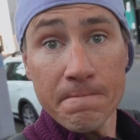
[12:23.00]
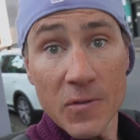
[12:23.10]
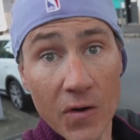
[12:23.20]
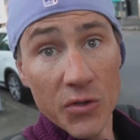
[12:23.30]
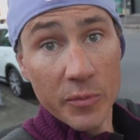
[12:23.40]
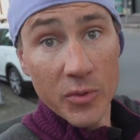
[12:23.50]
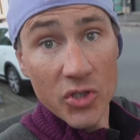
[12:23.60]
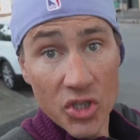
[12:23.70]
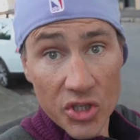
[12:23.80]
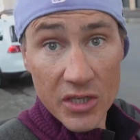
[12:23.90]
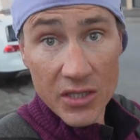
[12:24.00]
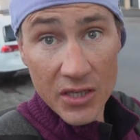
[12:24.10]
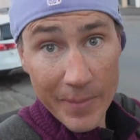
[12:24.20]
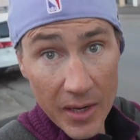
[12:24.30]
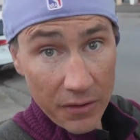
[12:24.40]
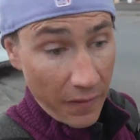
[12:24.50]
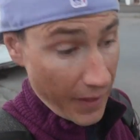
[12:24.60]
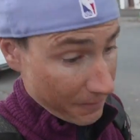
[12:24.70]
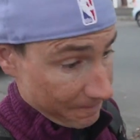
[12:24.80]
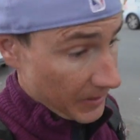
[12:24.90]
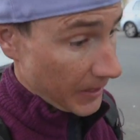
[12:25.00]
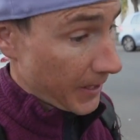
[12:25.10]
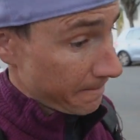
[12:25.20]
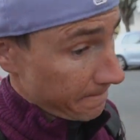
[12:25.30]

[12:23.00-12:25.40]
As far as I'm concerned, it doesn't get better than that, okay?